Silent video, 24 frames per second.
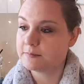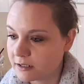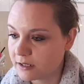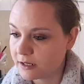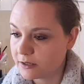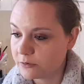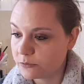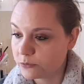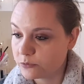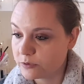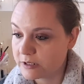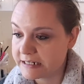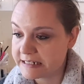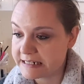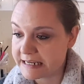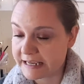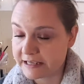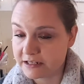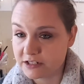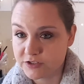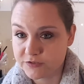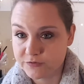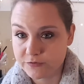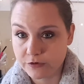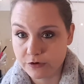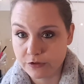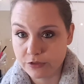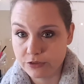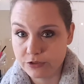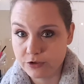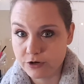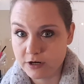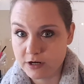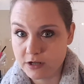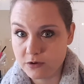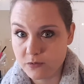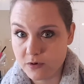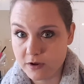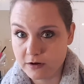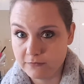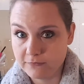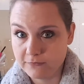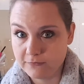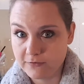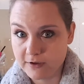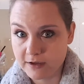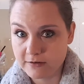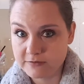It retails for
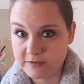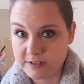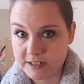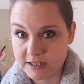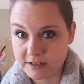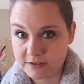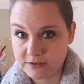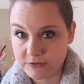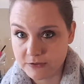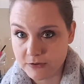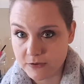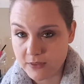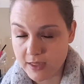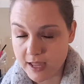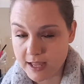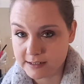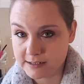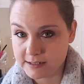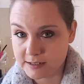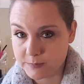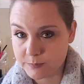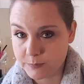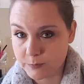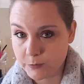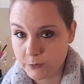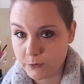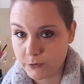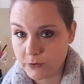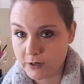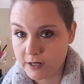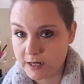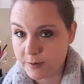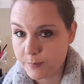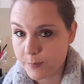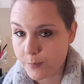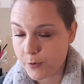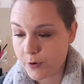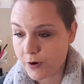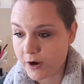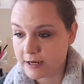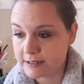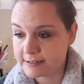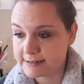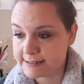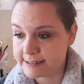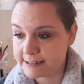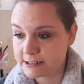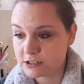$31.50, so that's a pretty
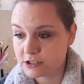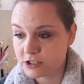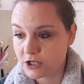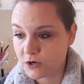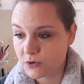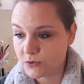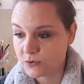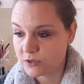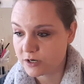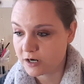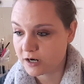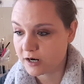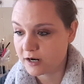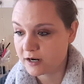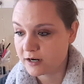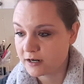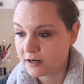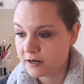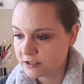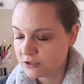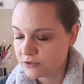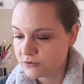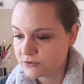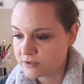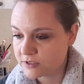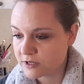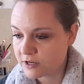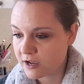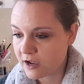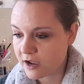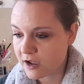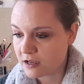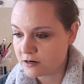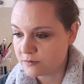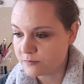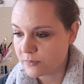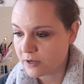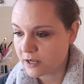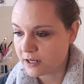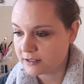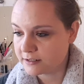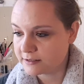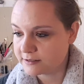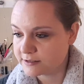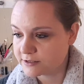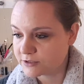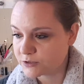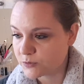pricey toner. Use a cotton
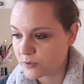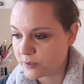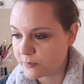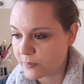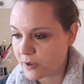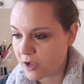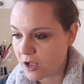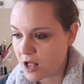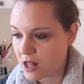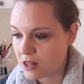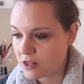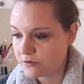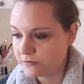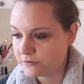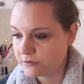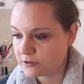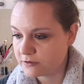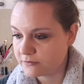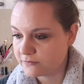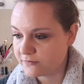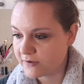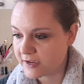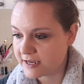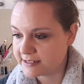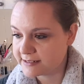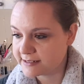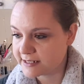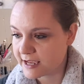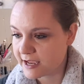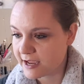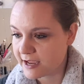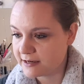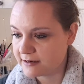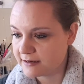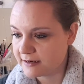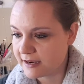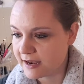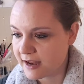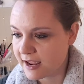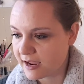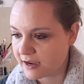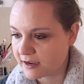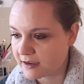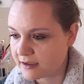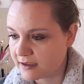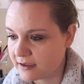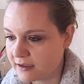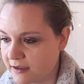ball and sweep all over the face and
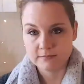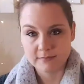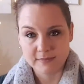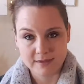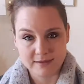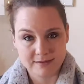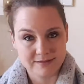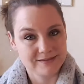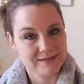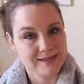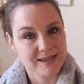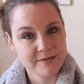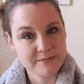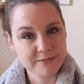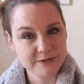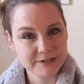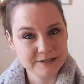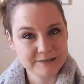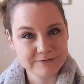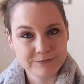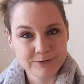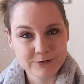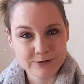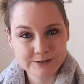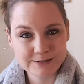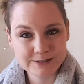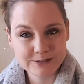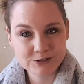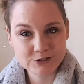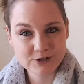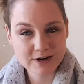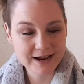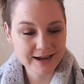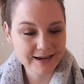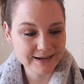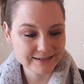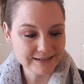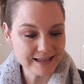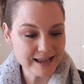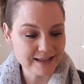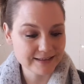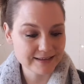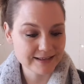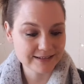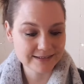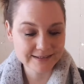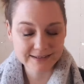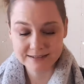neck. I'm looking forward to trying
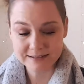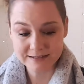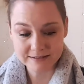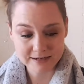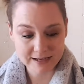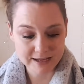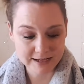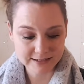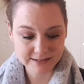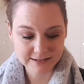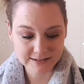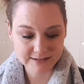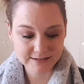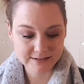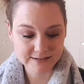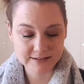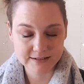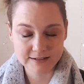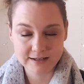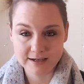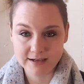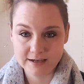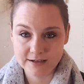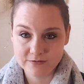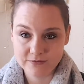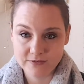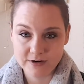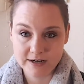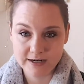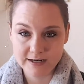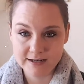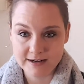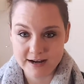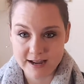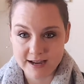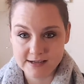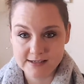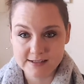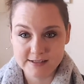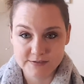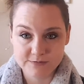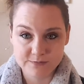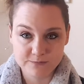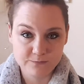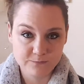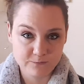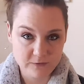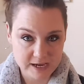that. That's a very
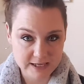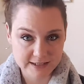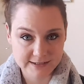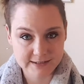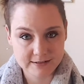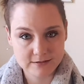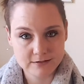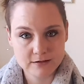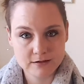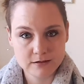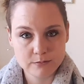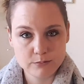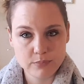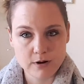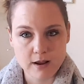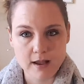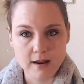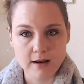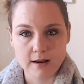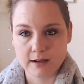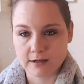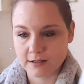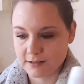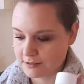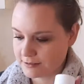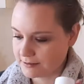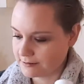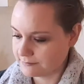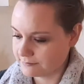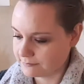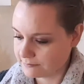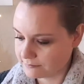nice, fancy looking product.